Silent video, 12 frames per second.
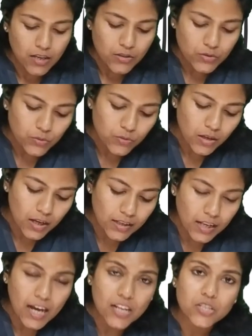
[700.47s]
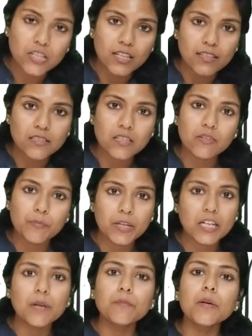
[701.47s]
So a large cluster will
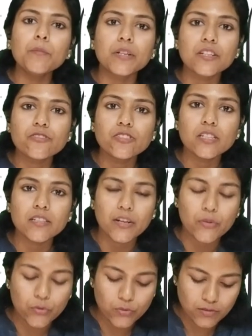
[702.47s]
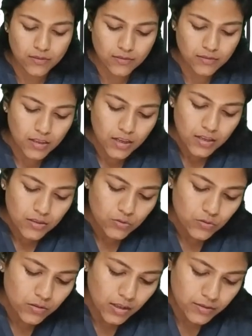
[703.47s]
become a bridging necrosis.
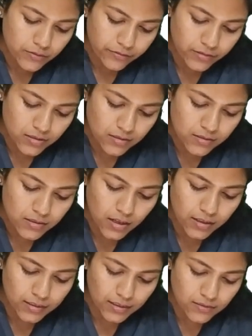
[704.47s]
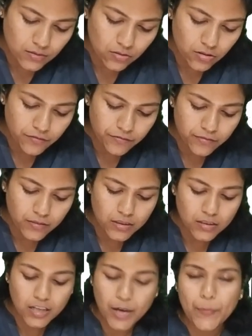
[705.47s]
So as firstly, a cluster of
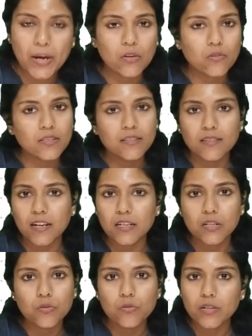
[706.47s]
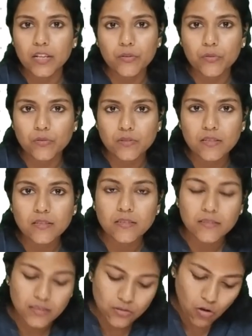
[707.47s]
hepatocytes undergo necrosis.
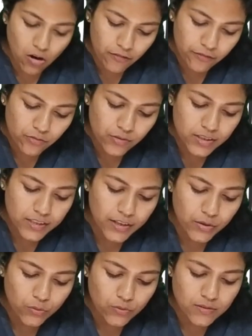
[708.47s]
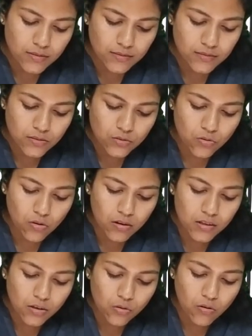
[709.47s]
This confluent necrosis, it is
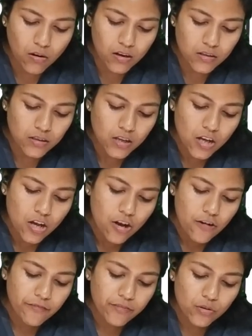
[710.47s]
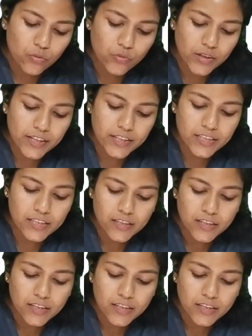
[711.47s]
called a confluent